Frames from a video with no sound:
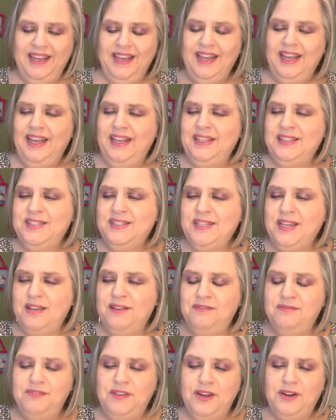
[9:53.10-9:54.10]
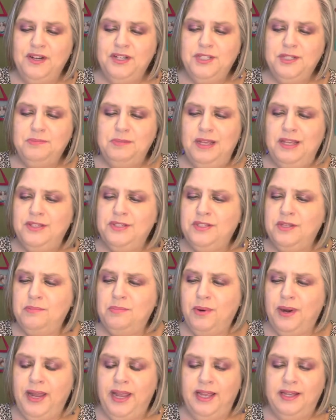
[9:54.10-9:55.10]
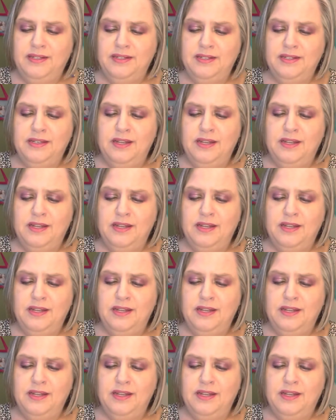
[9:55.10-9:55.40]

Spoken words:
It's Ferris is the brand,